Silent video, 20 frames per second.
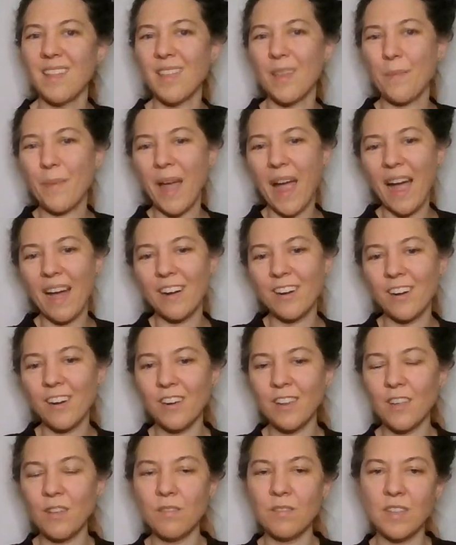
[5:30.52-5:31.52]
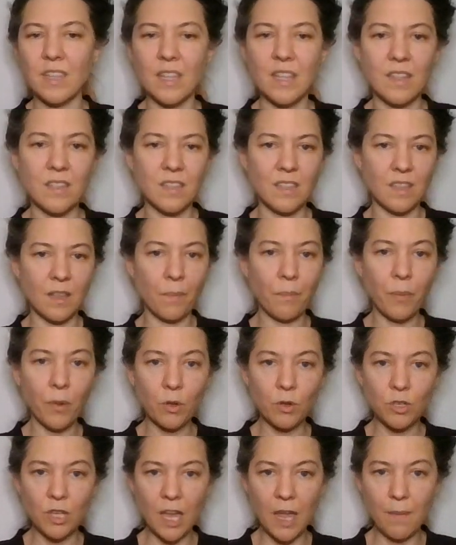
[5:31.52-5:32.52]
The pattern uses
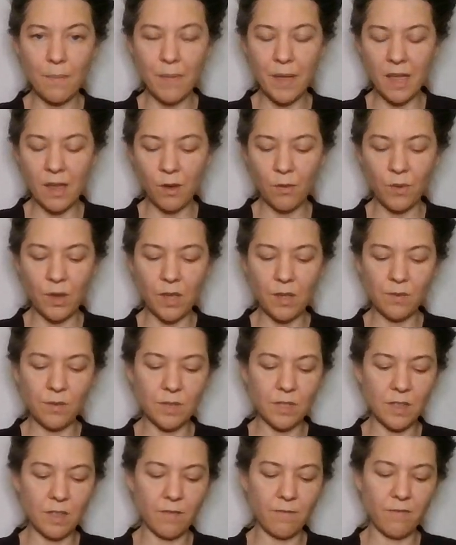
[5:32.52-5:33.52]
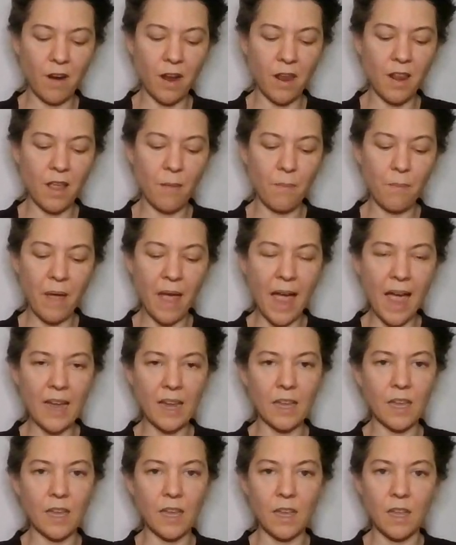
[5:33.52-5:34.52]
simple shaping. We use the front and
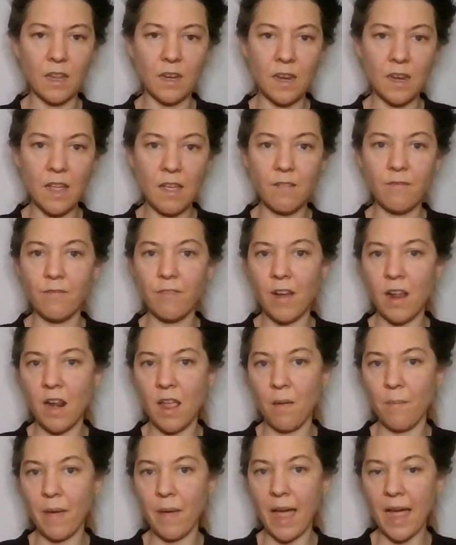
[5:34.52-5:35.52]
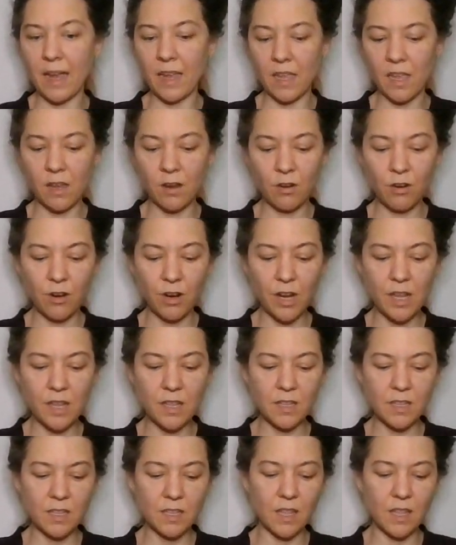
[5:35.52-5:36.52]
back, knit front and back
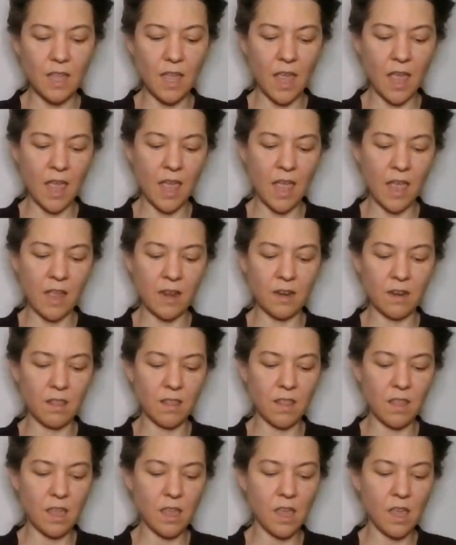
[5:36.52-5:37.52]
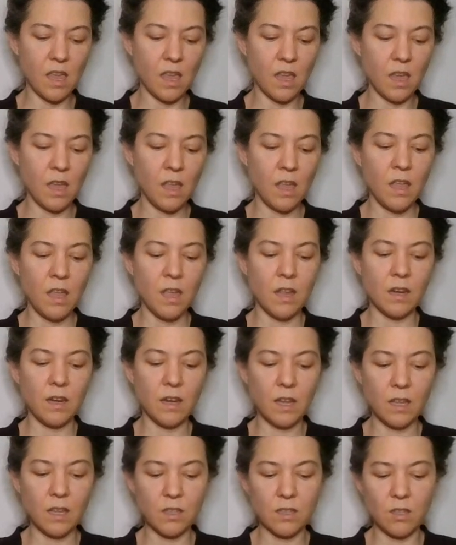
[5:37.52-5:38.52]
increase and the
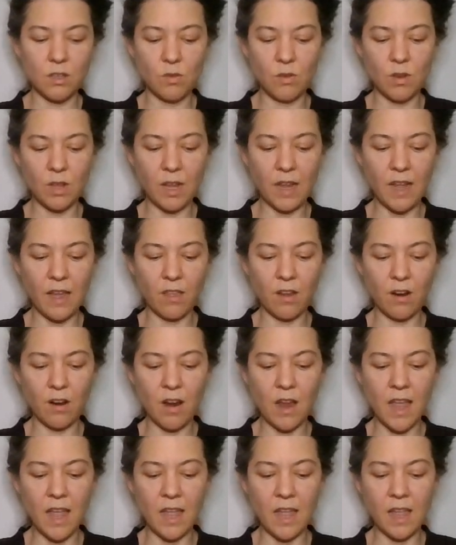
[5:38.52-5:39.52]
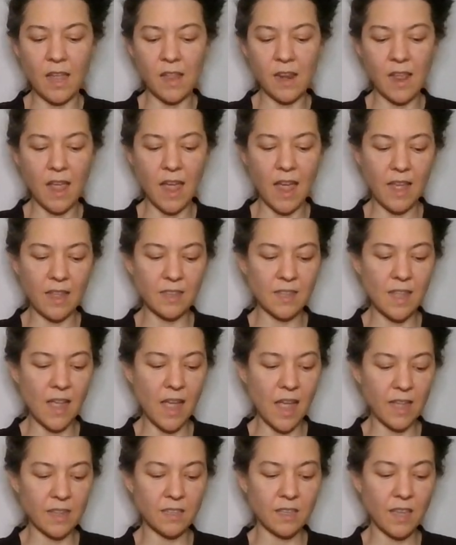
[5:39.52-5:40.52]
knit two together and
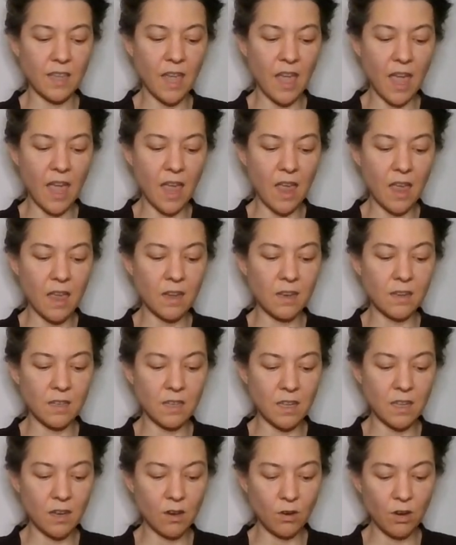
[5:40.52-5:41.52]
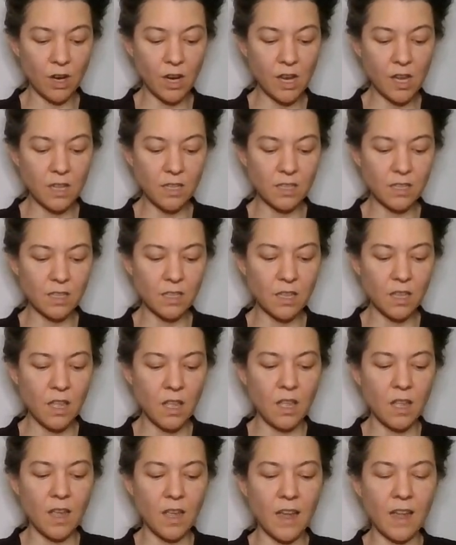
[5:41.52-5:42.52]
SSK decrease.
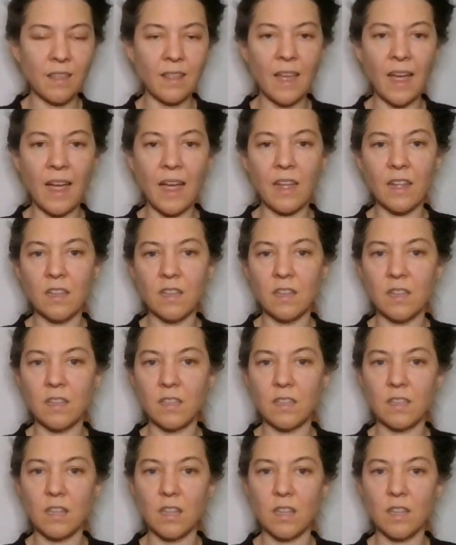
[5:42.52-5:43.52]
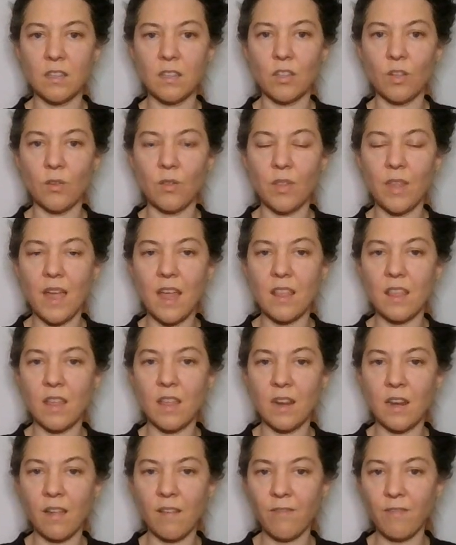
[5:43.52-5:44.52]
And that is so that
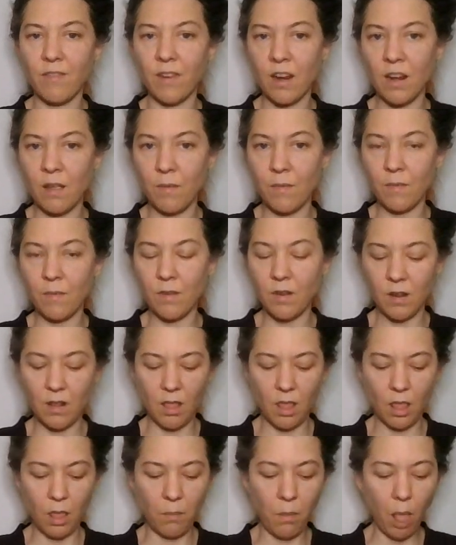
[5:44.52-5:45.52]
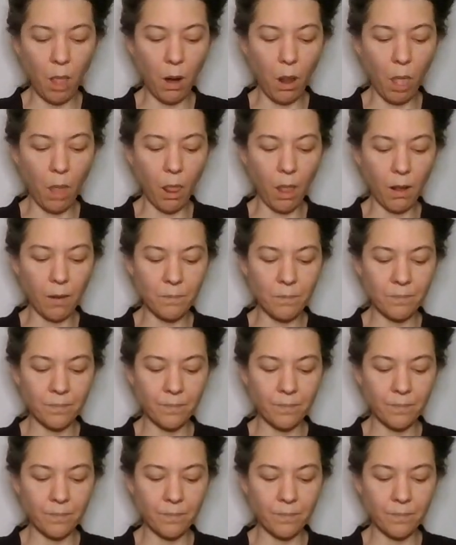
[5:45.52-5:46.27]
the knit front and blah, blah, blah,